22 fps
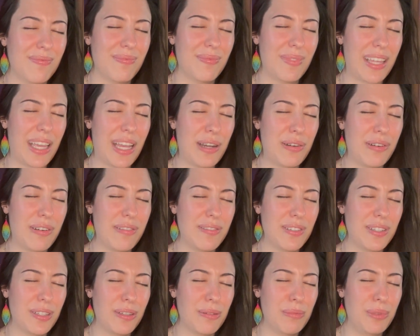However
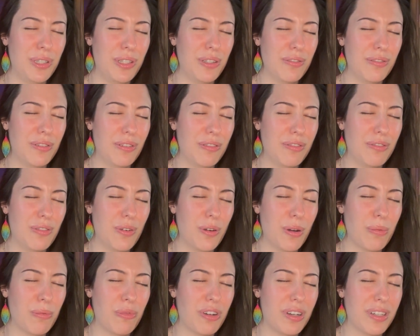your beautiful
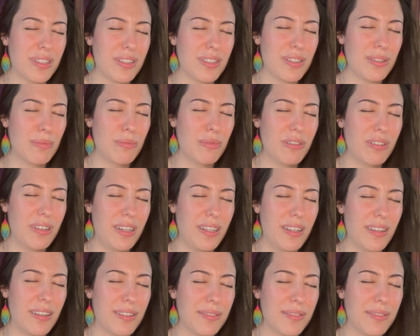form wants to breathe.